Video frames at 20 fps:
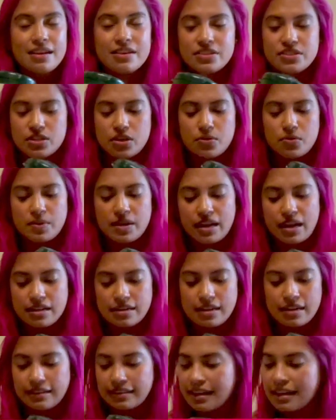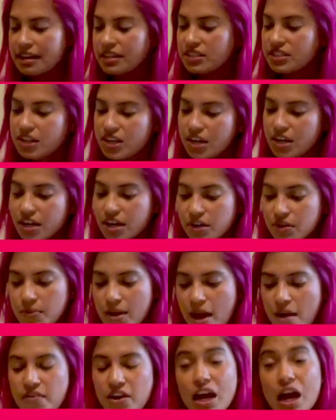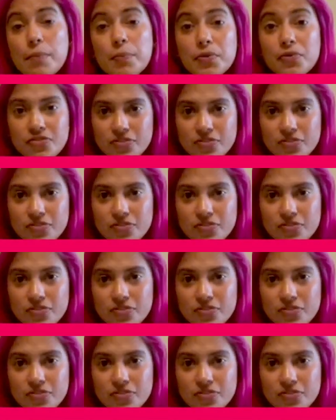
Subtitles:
So we got the lantern, we have a couple